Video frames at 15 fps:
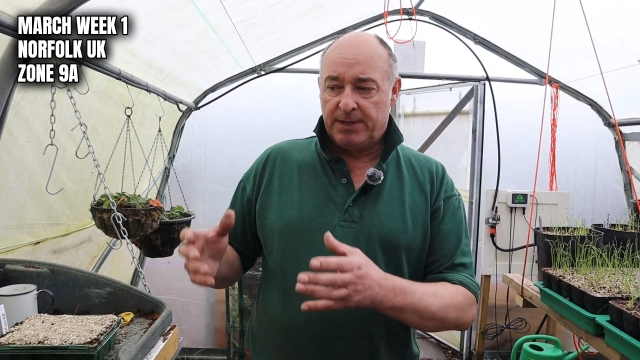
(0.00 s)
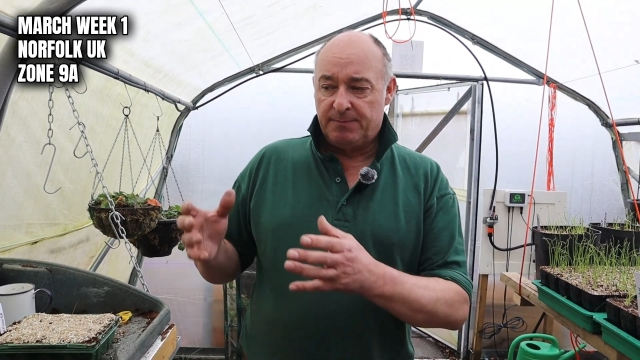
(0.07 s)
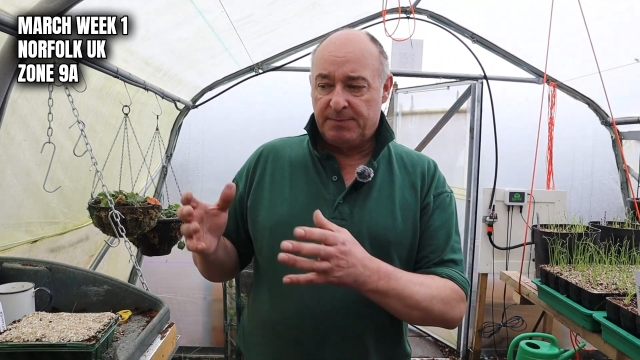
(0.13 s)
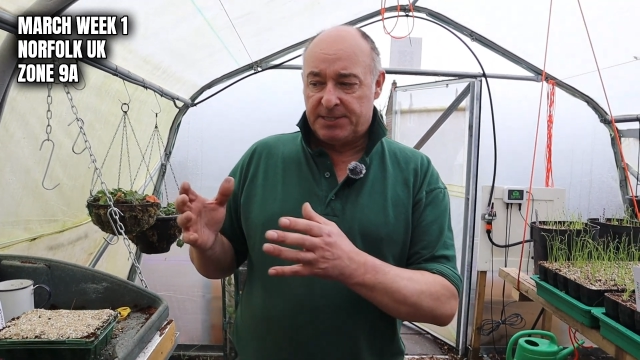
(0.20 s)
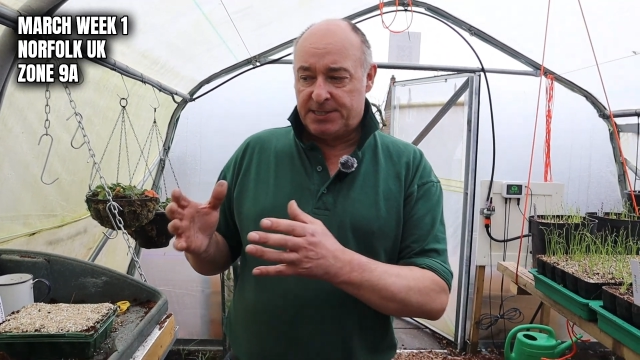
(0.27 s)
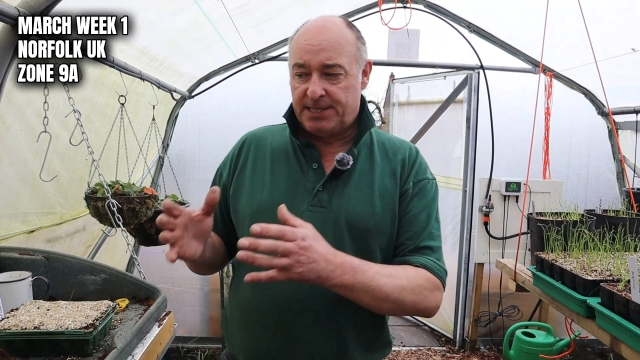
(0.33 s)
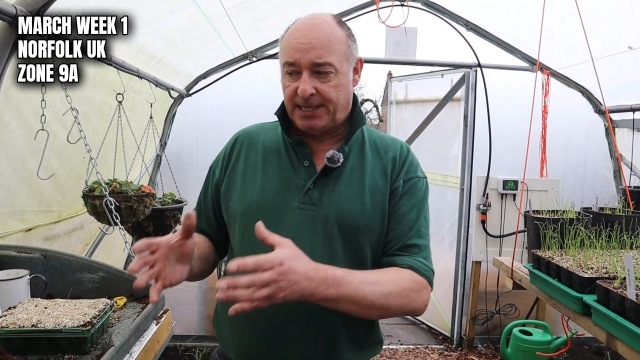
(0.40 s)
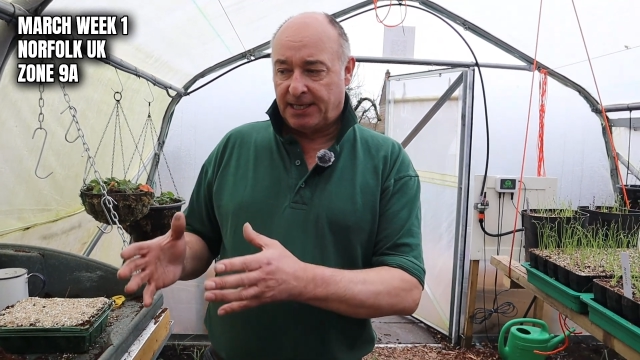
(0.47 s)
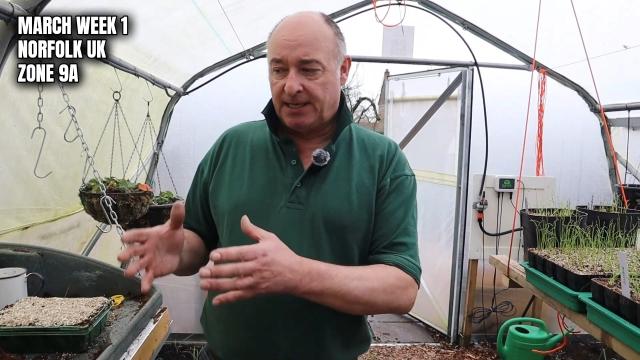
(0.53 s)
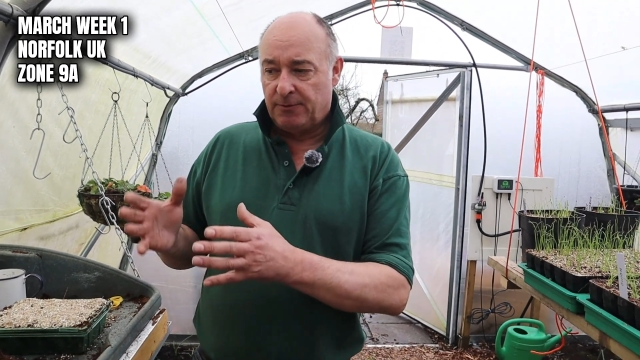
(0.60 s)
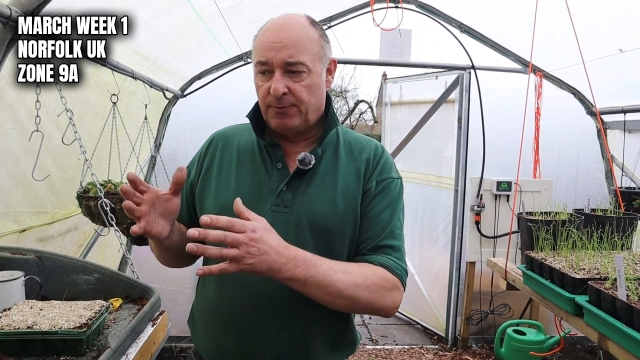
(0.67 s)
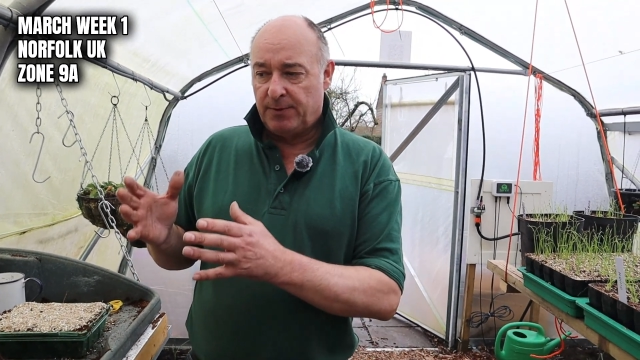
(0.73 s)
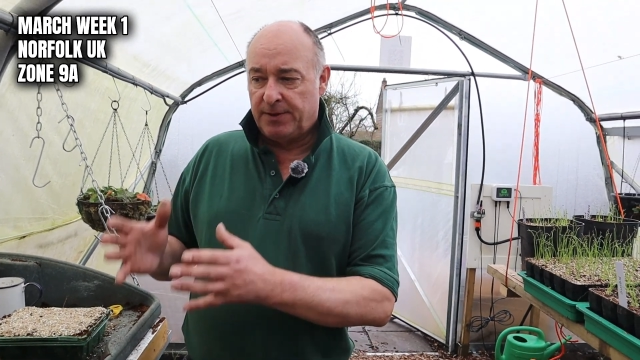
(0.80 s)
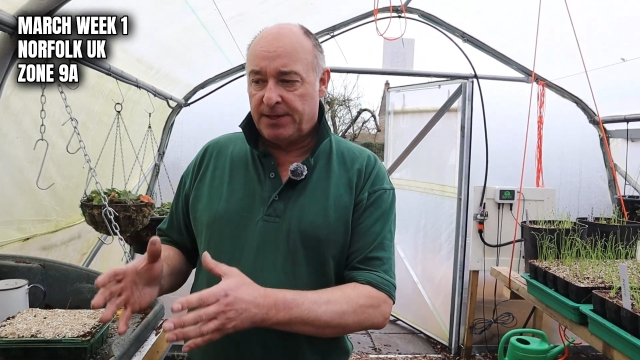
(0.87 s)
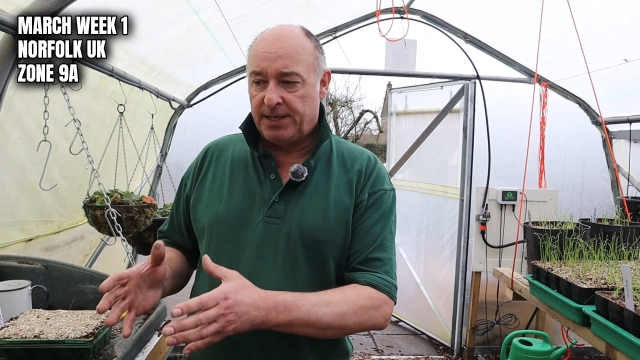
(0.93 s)
but in
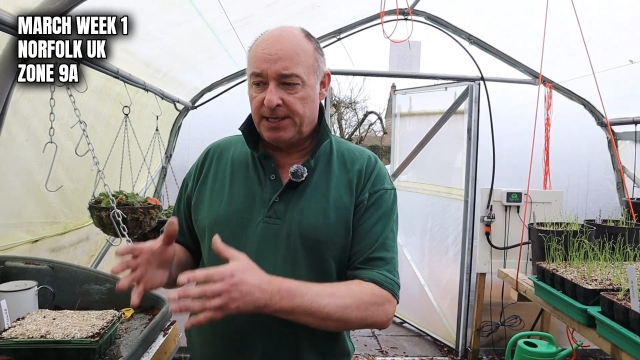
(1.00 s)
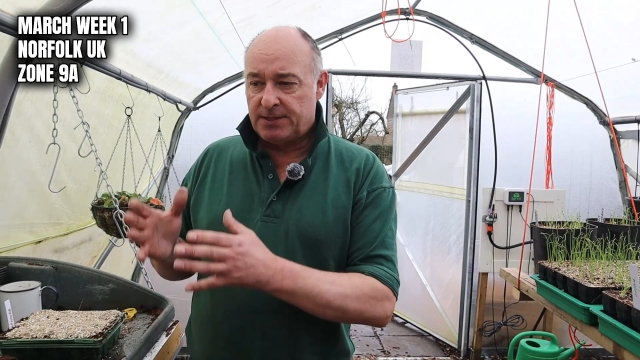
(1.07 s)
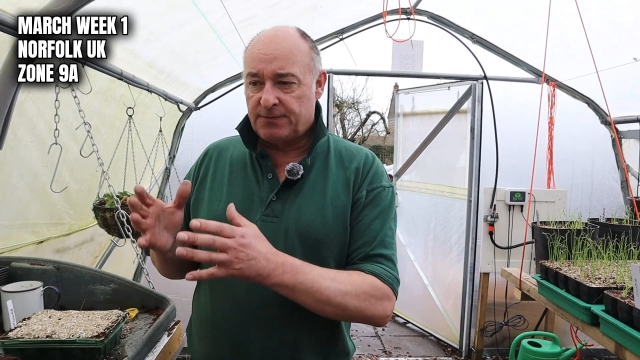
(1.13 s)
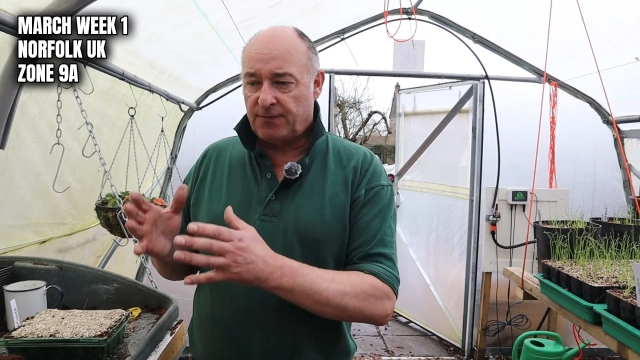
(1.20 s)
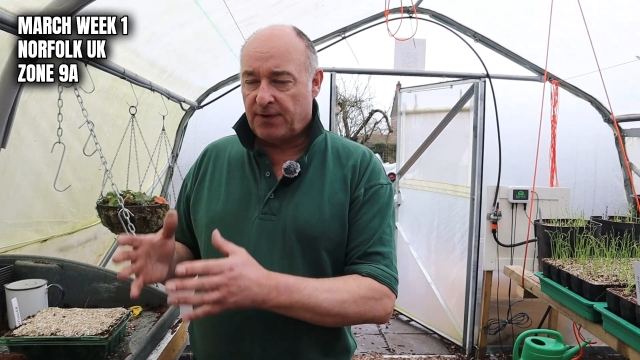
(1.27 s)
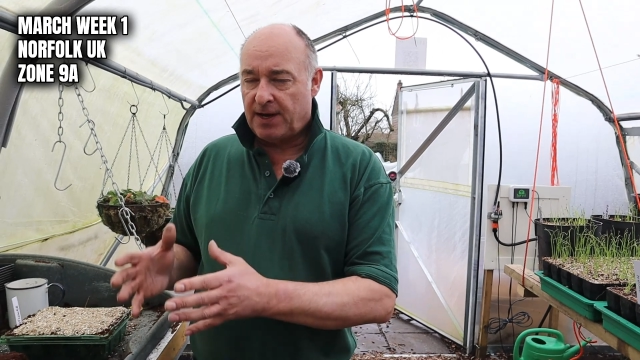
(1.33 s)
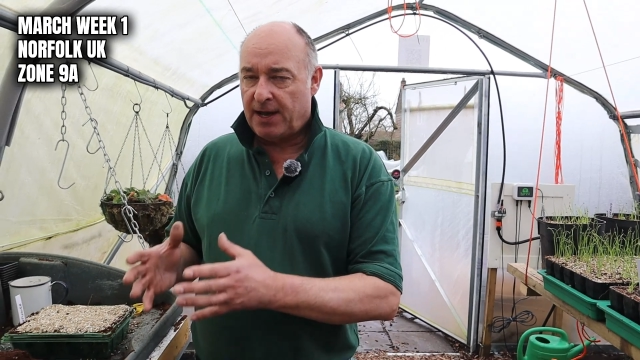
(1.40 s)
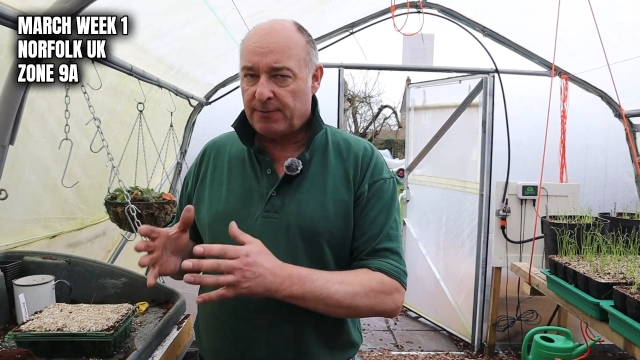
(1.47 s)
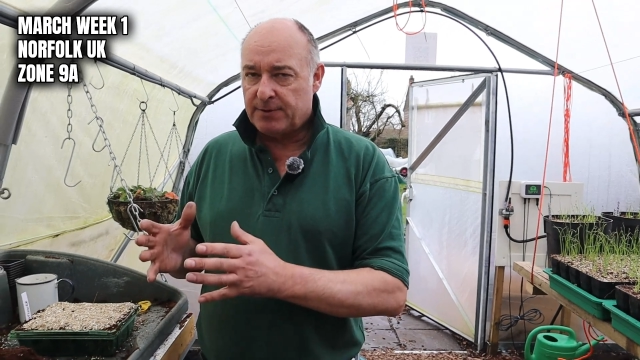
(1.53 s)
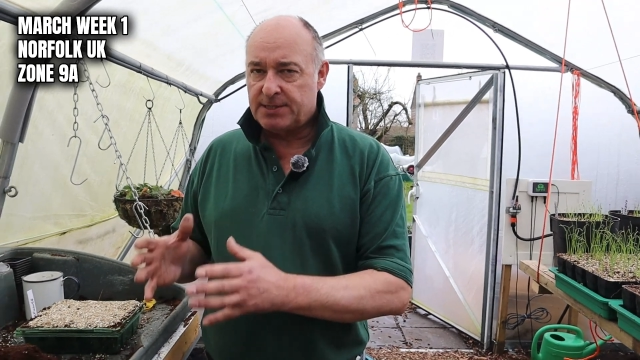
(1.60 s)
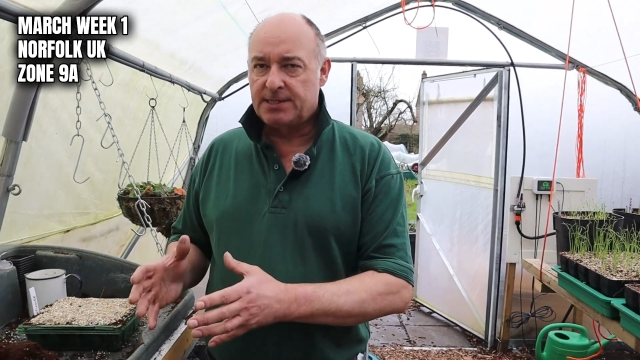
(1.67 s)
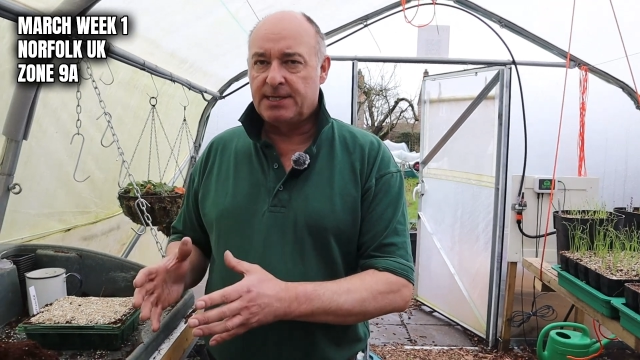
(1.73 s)
particular with these flower